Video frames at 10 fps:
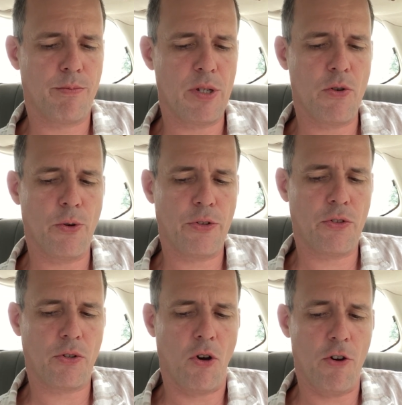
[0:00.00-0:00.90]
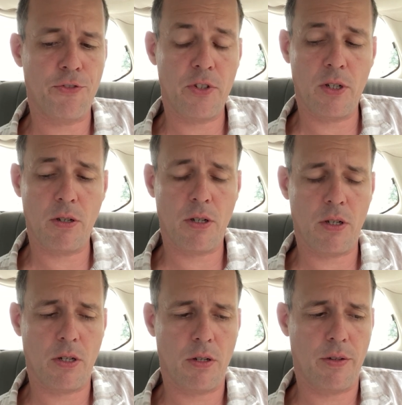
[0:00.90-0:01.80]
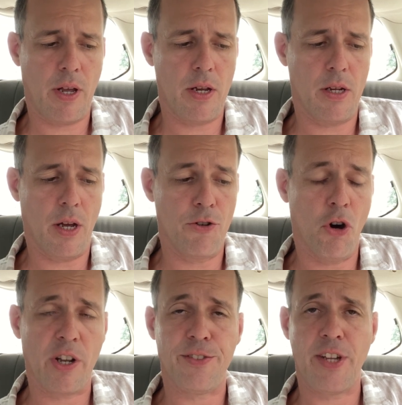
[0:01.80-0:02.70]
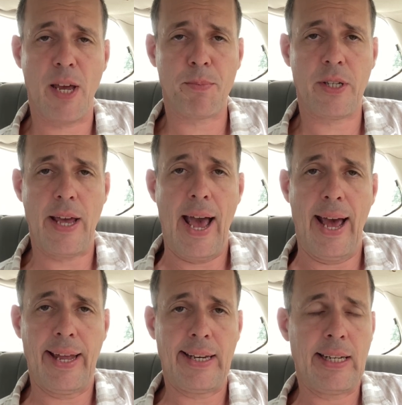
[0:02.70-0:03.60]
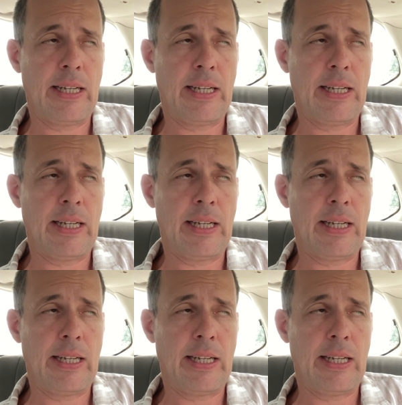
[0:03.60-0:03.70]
because often they are not adept at